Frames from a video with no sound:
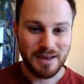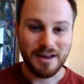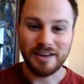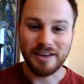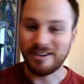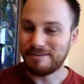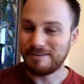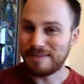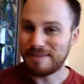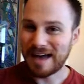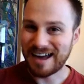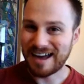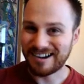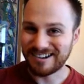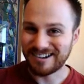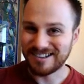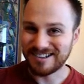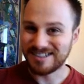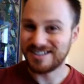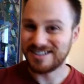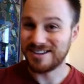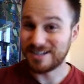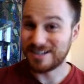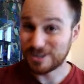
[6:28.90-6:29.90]
the
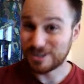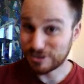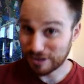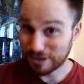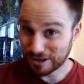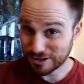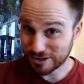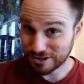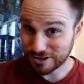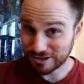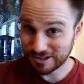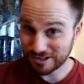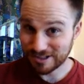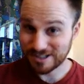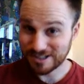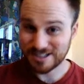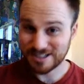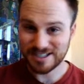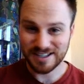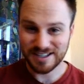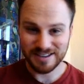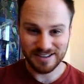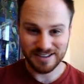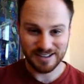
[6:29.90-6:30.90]
patterns and the
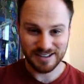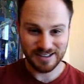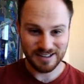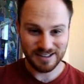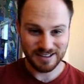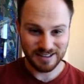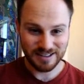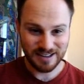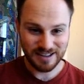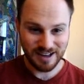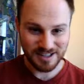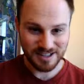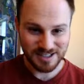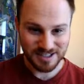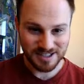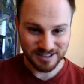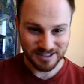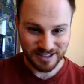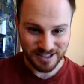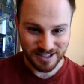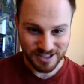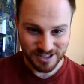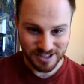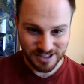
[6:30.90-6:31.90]
structures and the
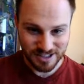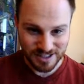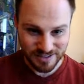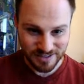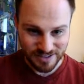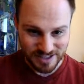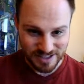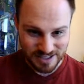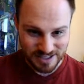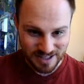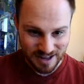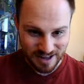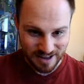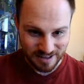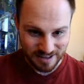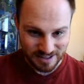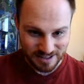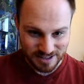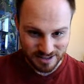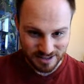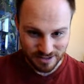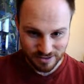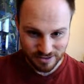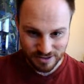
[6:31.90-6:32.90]
constellations of the sky.
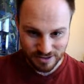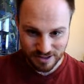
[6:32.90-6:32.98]
So